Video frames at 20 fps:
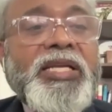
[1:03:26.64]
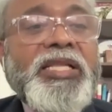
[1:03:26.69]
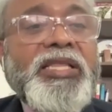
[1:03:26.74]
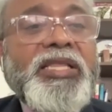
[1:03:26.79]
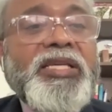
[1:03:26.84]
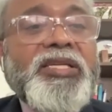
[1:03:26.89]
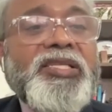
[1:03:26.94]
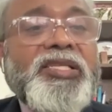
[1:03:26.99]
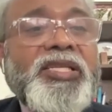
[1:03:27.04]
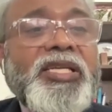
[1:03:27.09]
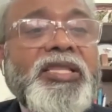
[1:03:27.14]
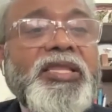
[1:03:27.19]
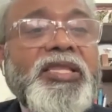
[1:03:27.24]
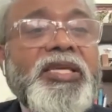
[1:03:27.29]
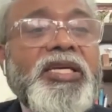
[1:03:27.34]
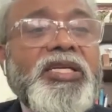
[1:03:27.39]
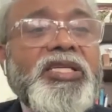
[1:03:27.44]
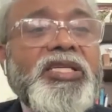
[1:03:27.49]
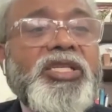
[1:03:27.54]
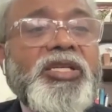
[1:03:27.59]
till the
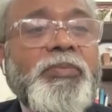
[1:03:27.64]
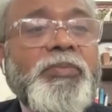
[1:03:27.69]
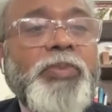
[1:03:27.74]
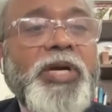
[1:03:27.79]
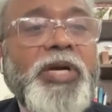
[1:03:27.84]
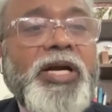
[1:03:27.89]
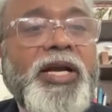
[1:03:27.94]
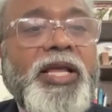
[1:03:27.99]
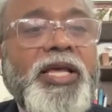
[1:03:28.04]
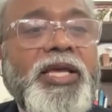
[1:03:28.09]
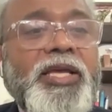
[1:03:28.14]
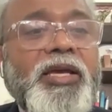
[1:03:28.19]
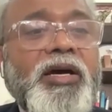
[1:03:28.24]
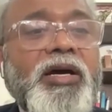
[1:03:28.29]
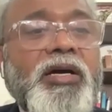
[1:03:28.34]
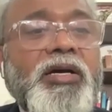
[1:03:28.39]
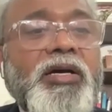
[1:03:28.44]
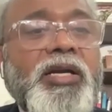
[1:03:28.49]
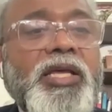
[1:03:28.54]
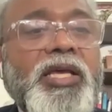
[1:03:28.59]
Scindia shipbuilding
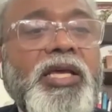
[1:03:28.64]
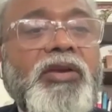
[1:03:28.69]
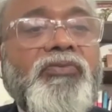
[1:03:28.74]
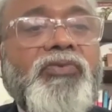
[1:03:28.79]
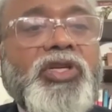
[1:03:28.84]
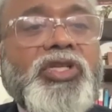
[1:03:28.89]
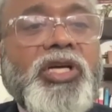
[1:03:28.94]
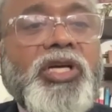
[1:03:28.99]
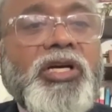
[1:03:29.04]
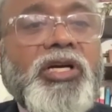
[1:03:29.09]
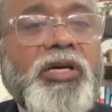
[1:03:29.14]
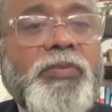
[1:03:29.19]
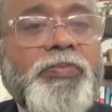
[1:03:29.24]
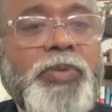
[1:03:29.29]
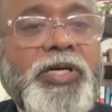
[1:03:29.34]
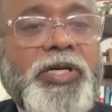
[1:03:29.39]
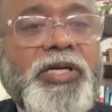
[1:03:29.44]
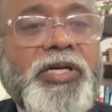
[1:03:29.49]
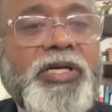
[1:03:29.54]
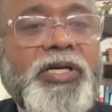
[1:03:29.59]
yard in
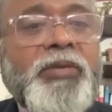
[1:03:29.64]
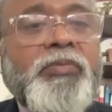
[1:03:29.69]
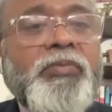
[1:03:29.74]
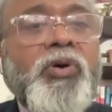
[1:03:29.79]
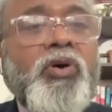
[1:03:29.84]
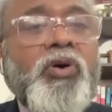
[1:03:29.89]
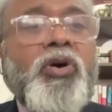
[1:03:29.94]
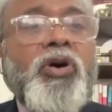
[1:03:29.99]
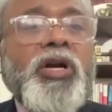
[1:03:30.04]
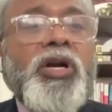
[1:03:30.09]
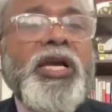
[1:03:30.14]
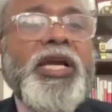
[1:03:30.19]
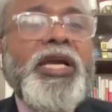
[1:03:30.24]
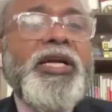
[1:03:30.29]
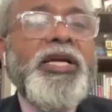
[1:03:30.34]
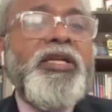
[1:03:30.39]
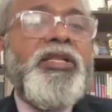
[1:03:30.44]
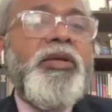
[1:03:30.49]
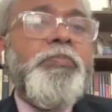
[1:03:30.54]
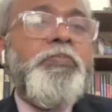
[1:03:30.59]
Vishakhapatnam or
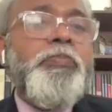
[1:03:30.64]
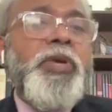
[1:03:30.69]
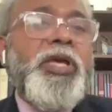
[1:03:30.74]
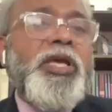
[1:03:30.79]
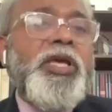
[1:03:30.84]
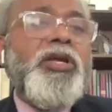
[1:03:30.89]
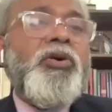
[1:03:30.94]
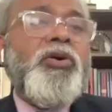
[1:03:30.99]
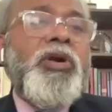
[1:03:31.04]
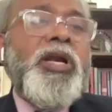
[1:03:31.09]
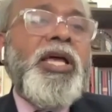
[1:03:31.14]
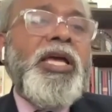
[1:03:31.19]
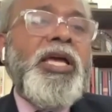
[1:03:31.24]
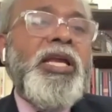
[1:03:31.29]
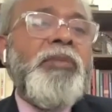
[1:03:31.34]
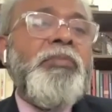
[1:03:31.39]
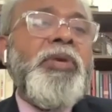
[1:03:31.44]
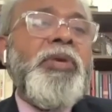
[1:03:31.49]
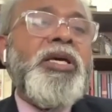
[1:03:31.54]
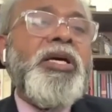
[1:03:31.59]
later the P&O
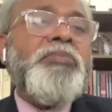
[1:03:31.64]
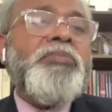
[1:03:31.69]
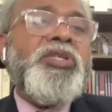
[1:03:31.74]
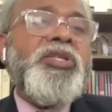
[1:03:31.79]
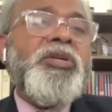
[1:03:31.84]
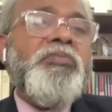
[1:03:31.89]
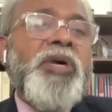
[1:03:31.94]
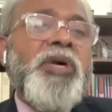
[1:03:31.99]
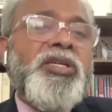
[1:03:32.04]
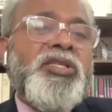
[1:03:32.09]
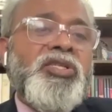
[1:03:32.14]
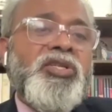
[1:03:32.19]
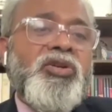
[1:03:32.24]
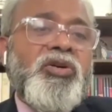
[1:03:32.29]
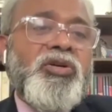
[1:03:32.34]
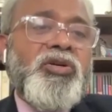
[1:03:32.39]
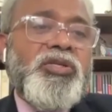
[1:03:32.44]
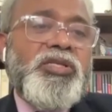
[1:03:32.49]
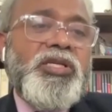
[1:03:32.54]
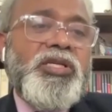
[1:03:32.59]
line becomes the
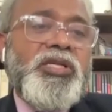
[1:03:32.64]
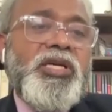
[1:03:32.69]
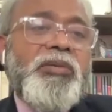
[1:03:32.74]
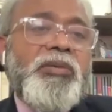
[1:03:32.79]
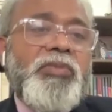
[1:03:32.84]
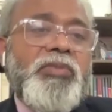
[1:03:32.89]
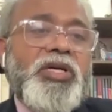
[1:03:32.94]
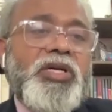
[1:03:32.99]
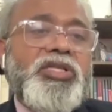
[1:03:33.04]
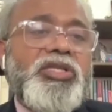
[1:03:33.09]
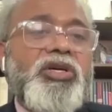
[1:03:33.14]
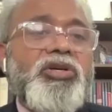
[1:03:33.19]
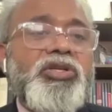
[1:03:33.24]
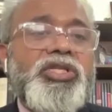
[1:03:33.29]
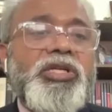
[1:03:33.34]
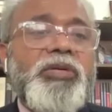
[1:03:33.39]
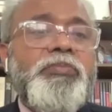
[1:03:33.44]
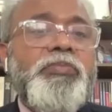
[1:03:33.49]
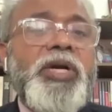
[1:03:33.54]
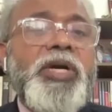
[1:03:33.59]
Mazdocs,
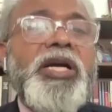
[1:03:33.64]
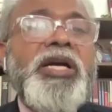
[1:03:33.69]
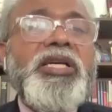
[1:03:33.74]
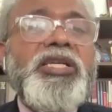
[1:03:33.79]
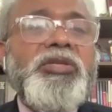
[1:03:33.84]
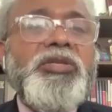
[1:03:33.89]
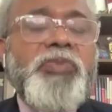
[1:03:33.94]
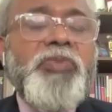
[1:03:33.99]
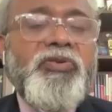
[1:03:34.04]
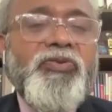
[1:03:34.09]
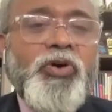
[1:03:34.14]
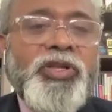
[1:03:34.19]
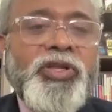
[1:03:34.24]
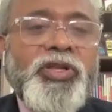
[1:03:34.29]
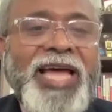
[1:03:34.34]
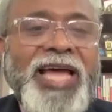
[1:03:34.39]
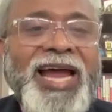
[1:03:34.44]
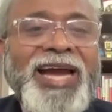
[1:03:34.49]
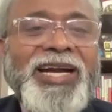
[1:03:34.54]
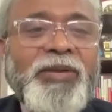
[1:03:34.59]
Mazgaon shipbuilders.
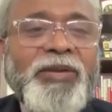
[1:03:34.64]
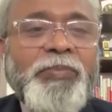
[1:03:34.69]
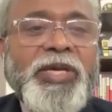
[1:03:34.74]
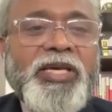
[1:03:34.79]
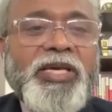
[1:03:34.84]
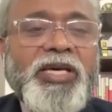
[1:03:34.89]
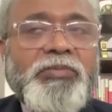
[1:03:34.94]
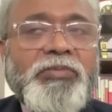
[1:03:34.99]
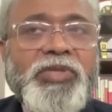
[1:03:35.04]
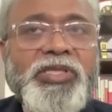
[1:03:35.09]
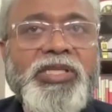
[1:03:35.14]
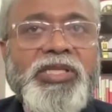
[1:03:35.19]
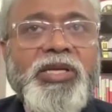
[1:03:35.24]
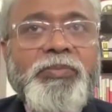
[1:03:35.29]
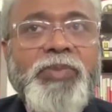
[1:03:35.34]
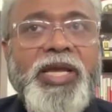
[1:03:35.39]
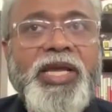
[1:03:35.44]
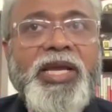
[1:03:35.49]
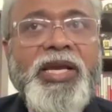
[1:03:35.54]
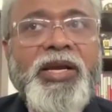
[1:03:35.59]
Before that becomes
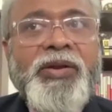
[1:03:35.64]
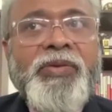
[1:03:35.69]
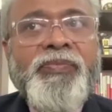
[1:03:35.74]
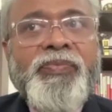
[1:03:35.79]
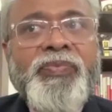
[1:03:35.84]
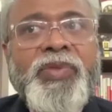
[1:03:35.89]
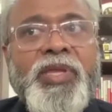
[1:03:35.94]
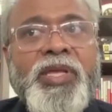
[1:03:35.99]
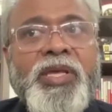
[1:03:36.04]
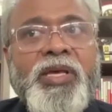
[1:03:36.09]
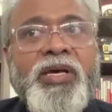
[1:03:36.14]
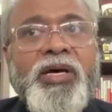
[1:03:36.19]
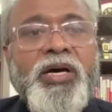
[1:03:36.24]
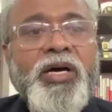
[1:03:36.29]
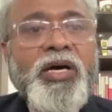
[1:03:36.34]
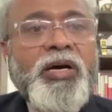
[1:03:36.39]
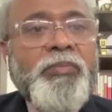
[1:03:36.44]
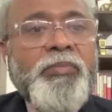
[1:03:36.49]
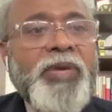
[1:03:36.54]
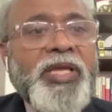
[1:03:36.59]
the main
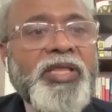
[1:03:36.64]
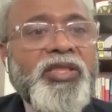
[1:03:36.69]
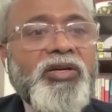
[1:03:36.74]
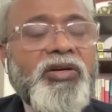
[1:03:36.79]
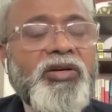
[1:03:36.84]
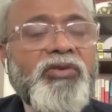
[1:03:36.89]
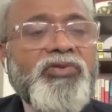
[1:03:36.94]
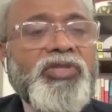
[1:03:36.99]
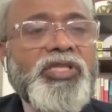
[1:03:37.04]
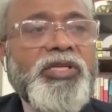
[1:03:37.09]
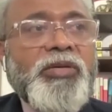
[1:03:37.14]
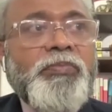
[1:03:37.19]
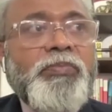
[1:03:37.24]
uh, method of